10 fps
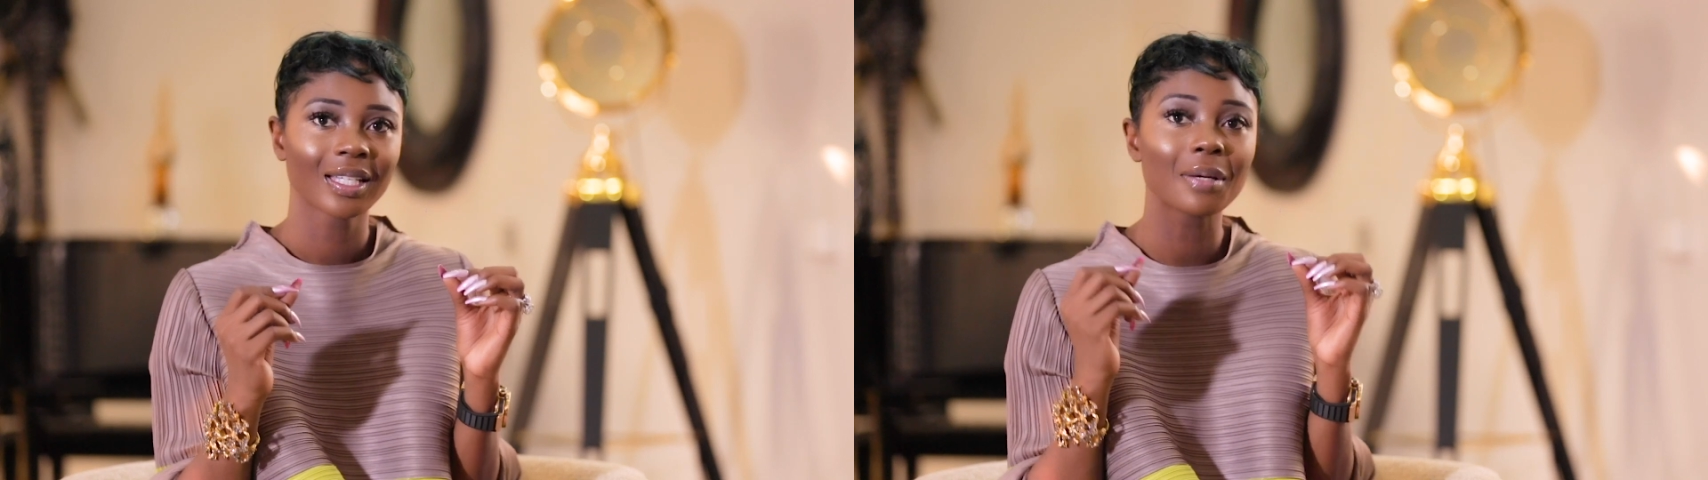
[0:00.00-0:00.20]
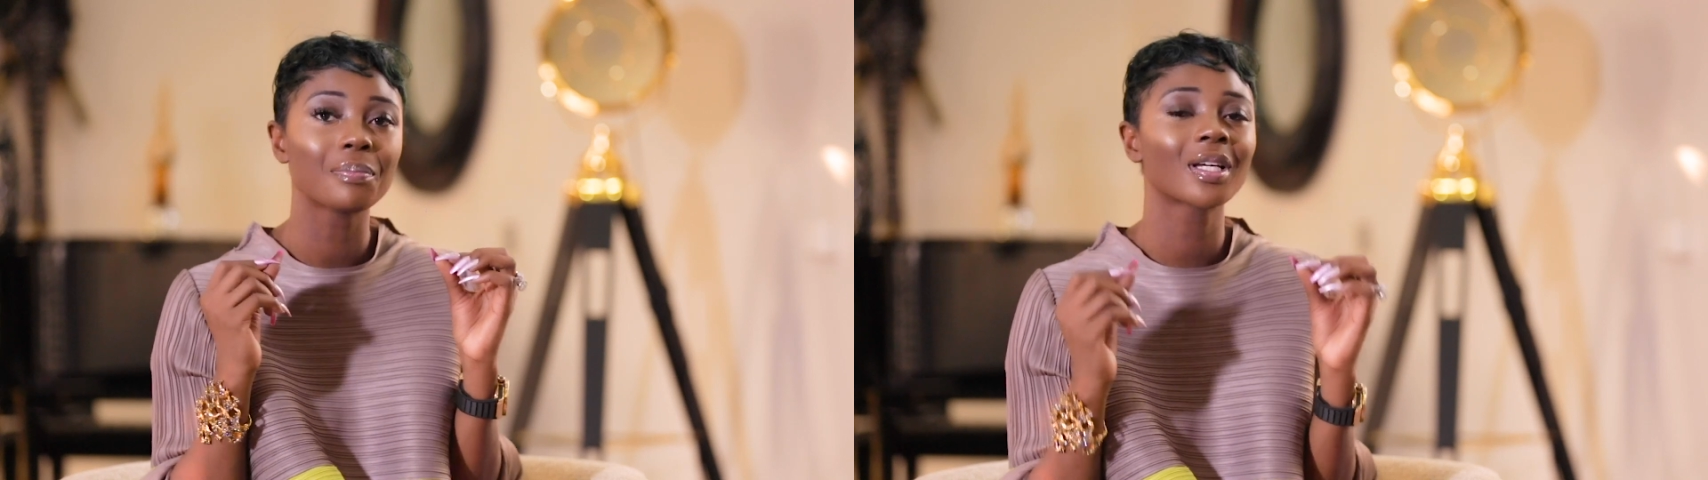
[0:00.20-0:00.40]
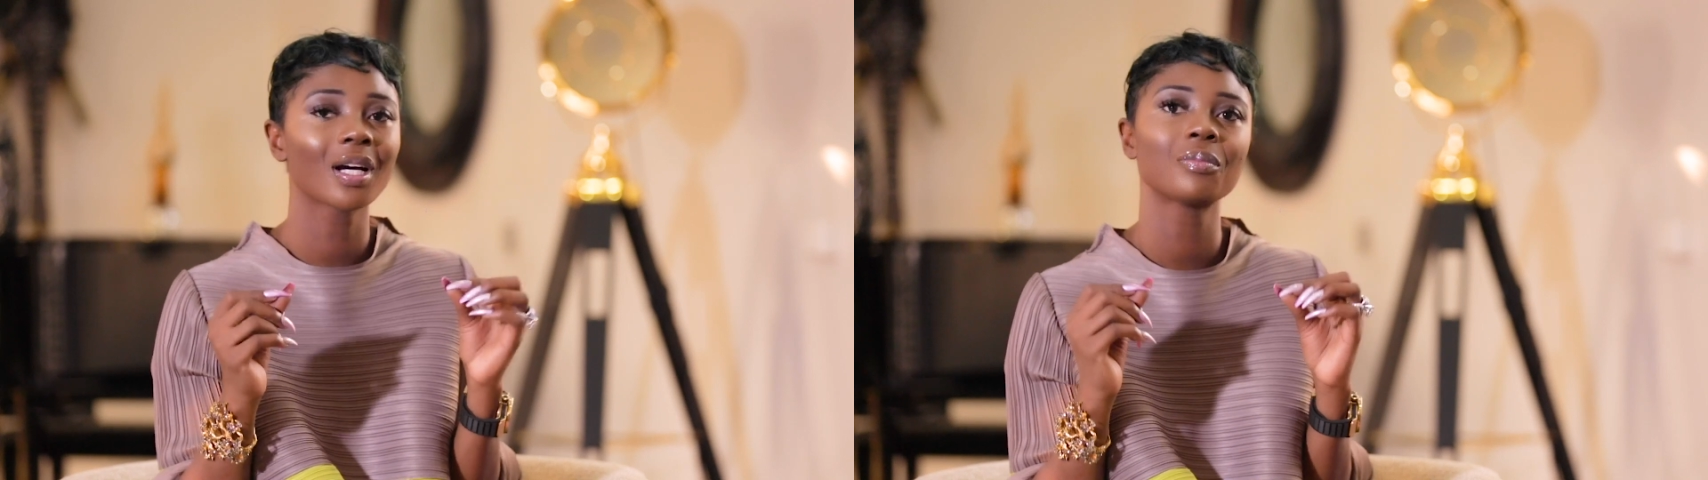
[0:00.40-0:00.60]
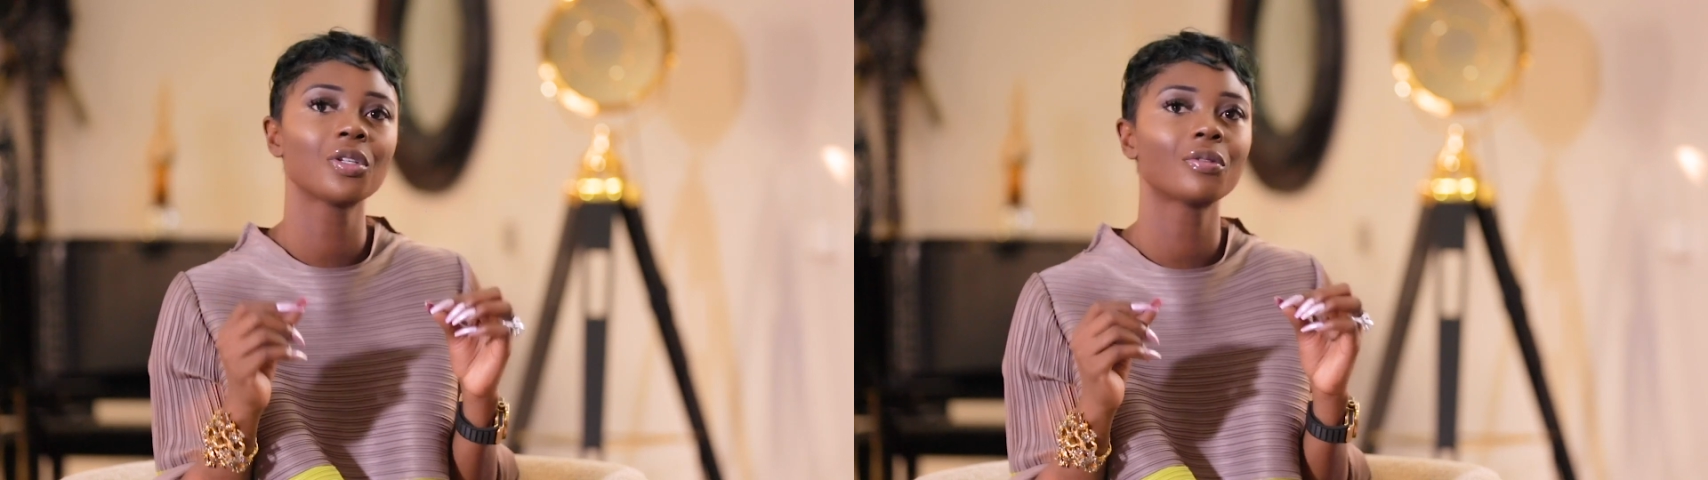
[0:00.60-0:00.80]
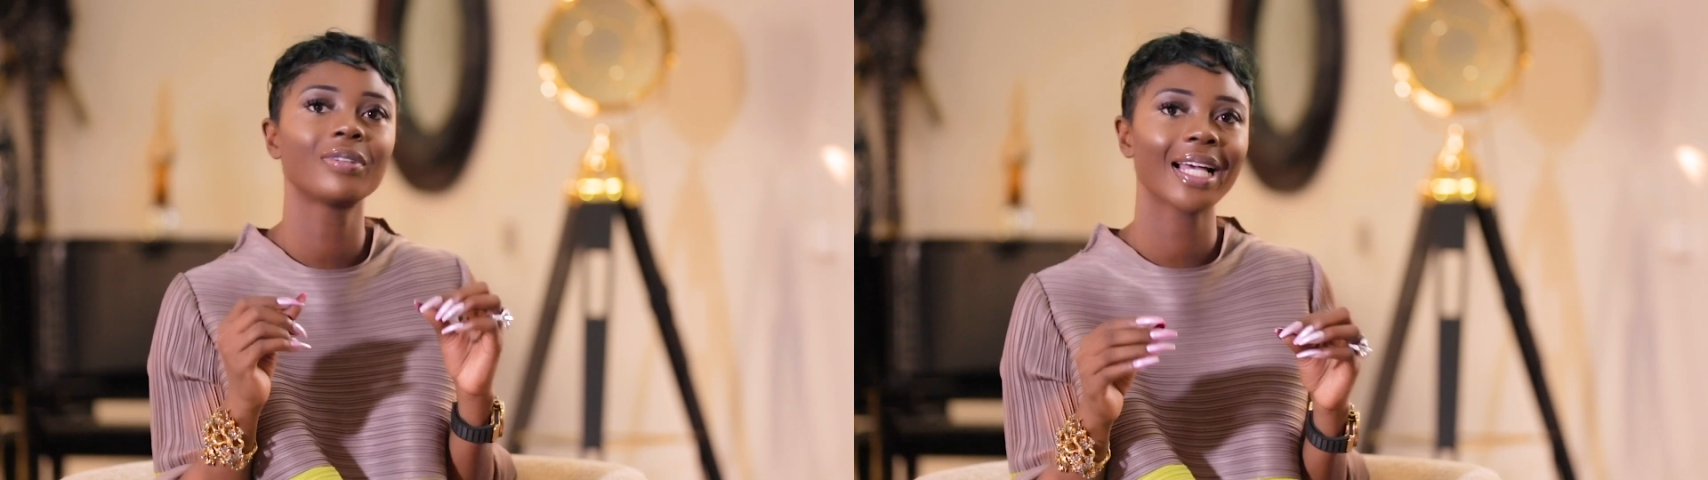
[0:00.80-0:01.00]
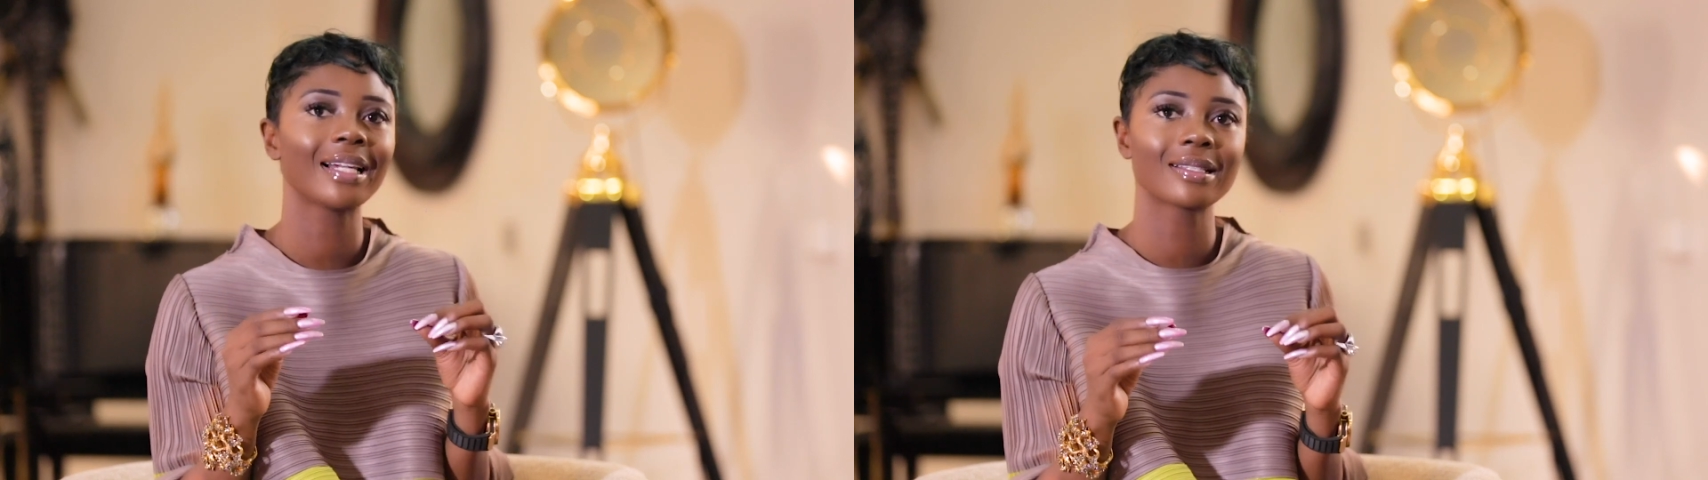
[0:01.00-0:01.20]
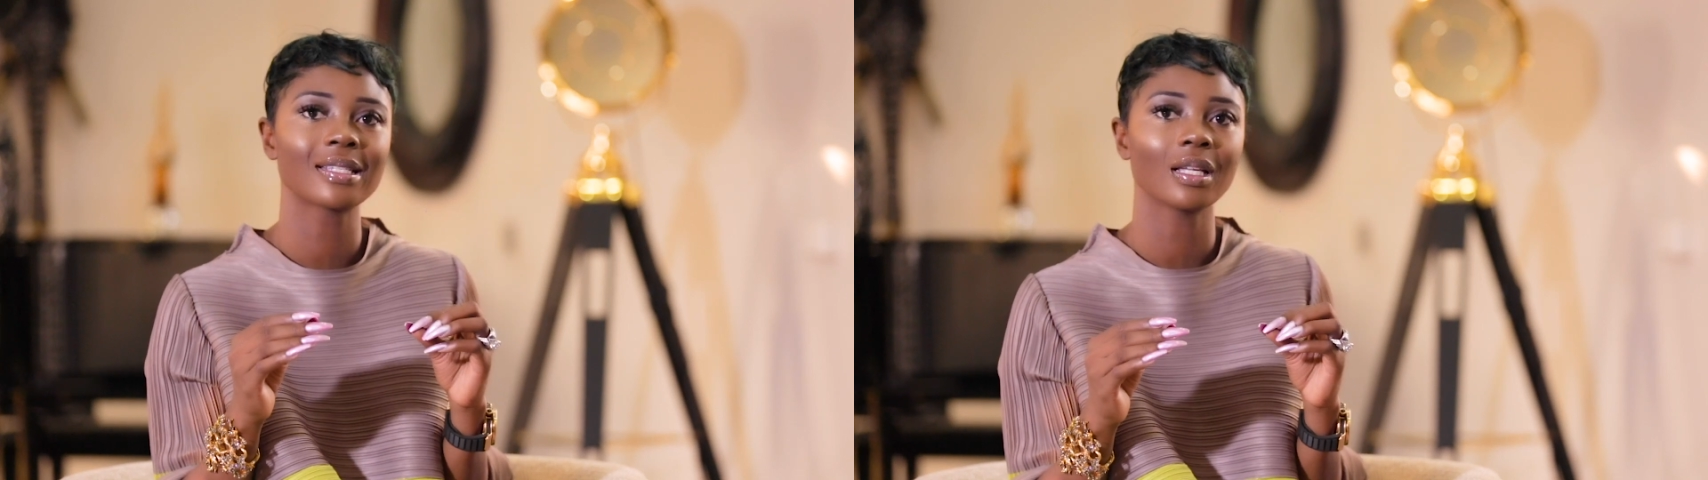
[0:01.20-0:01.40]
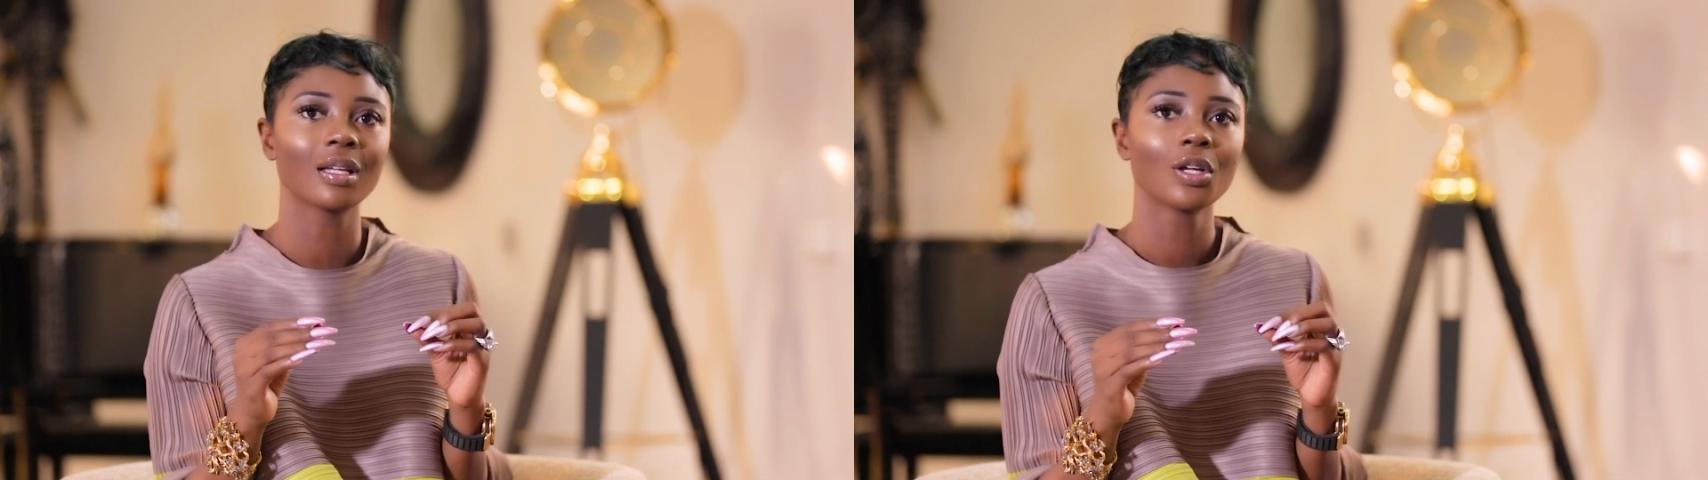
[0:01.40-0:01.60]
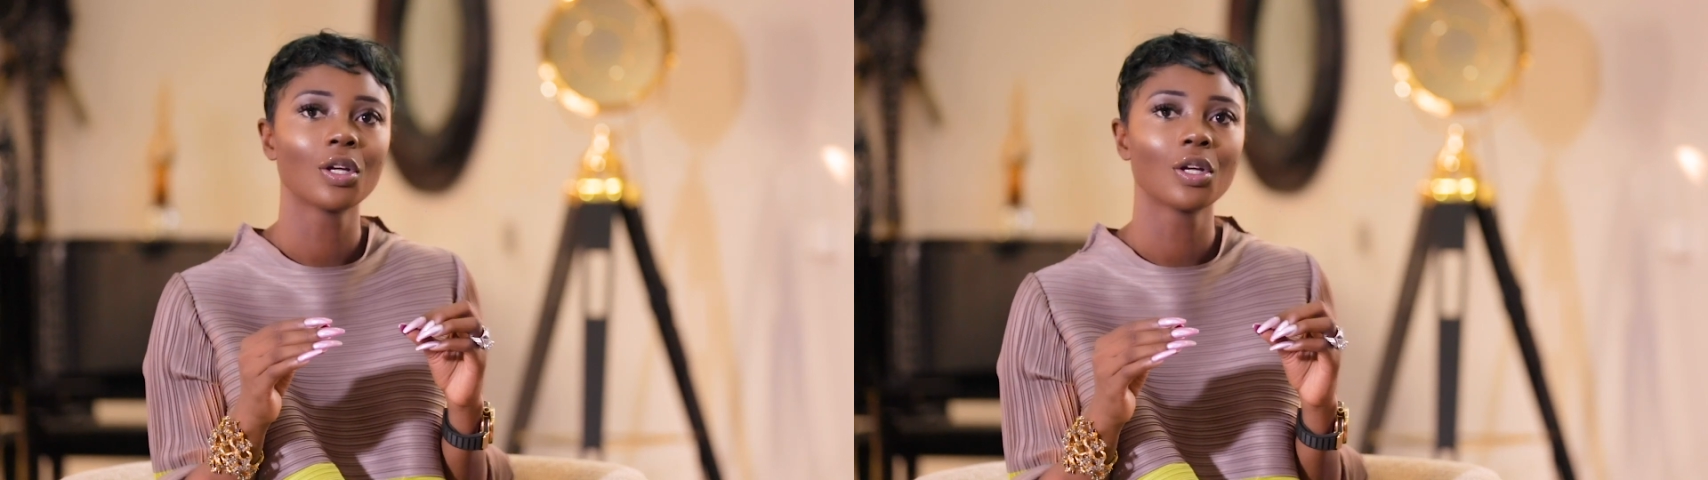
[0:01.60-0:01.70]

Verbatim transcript: can become your reality.